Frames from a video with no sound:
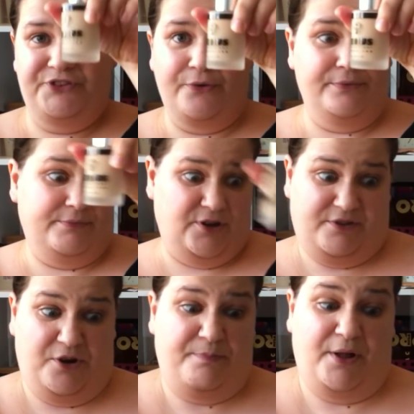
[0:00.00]
Not
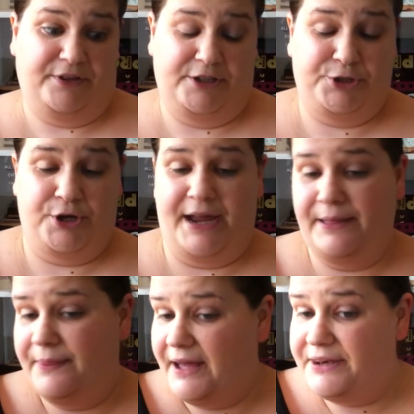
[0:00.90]
even going to bother
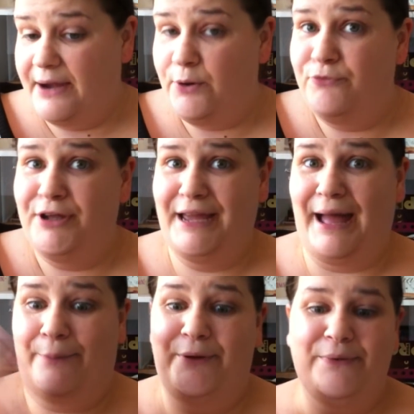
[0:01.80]
trying that now. I'm really
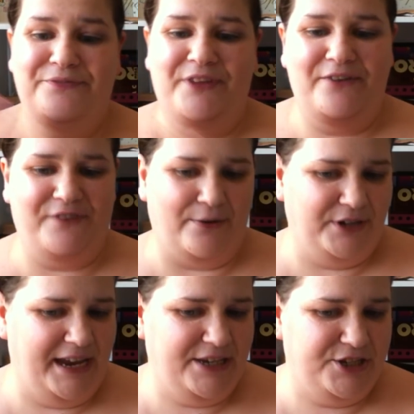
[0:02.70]
happy with that
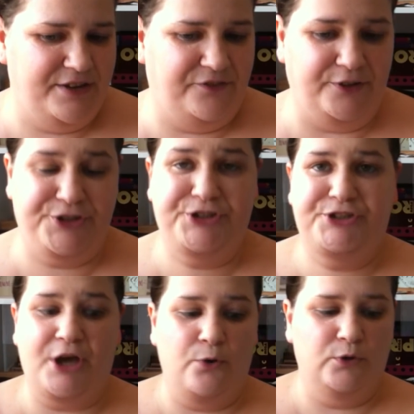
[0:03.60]
foundation. It feels
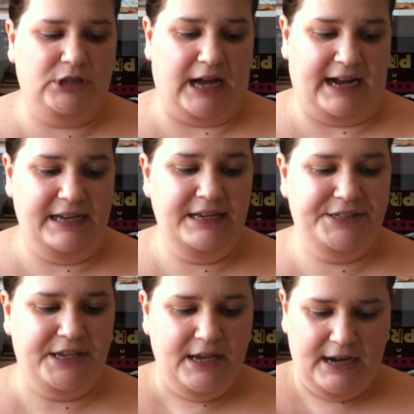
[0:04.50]
so
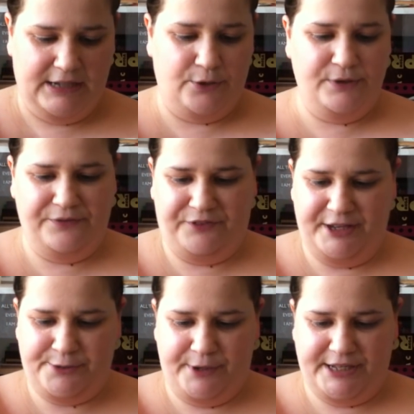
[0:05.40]
light. I don't know if
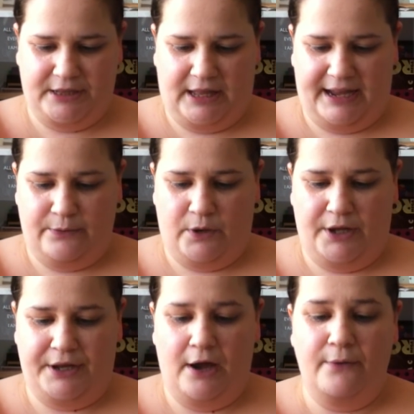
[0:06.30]
this one is a light
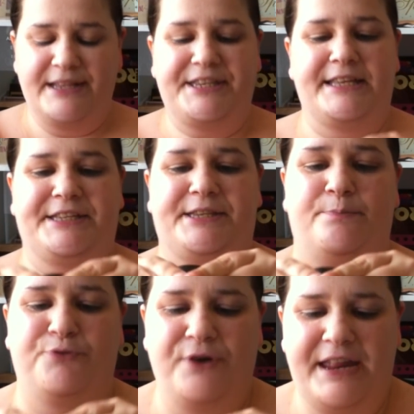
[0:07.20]
one. Oh, it's a
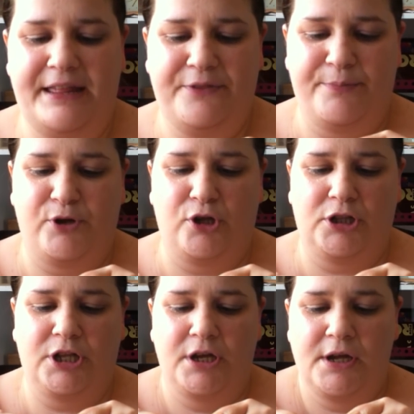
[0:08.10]

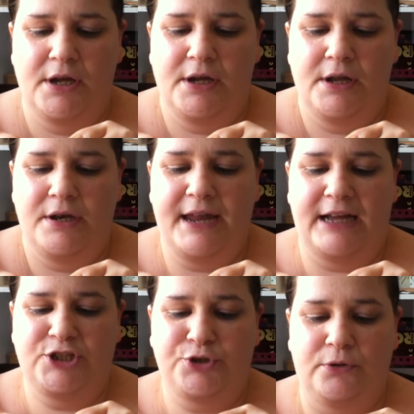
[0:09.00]
breathable,
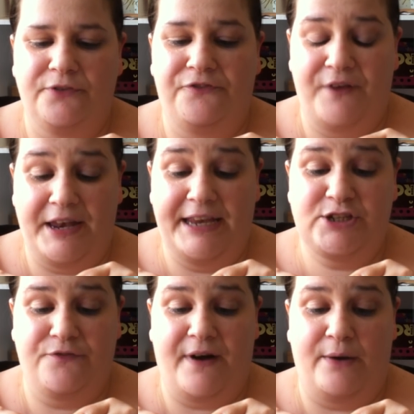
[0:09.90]
natural
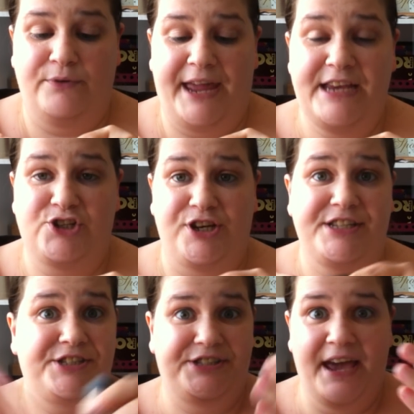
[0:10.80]
finish foundation.
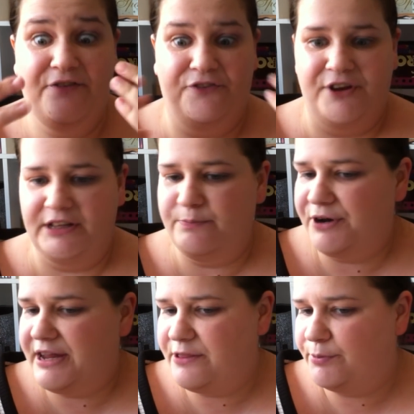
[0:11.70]
It's definitely
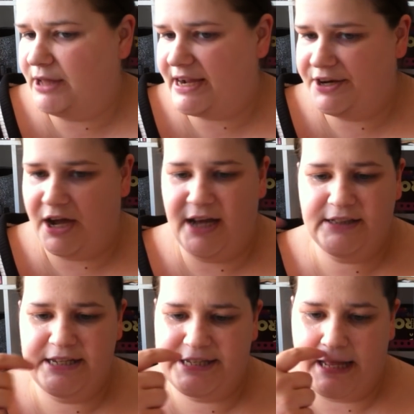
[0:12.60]
breathable. I can
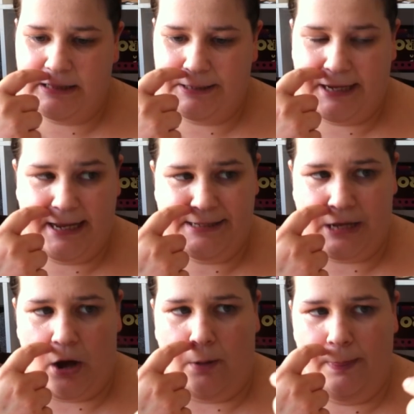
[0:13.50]
hardly tell that it is
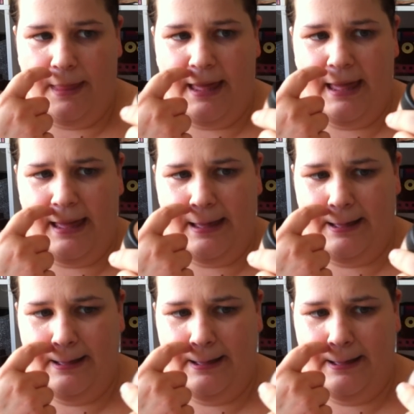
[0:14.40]
on there.